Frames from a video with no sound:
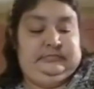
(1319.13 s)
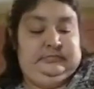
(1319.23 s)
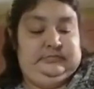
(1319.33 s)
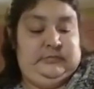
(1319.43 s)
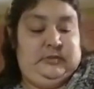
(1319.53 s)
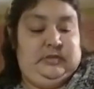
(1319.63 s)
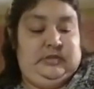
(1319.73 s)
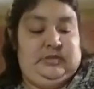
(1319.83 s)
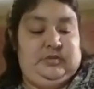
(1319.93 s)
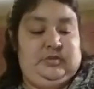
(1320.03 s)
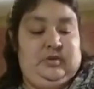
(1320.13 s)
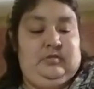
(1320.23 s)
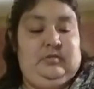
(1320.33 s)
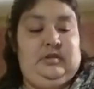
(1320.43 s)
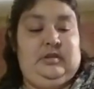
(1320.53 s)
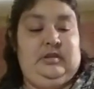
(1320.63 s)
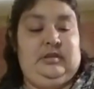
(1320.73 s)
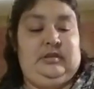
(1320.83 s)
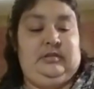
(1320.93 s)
to this dough. And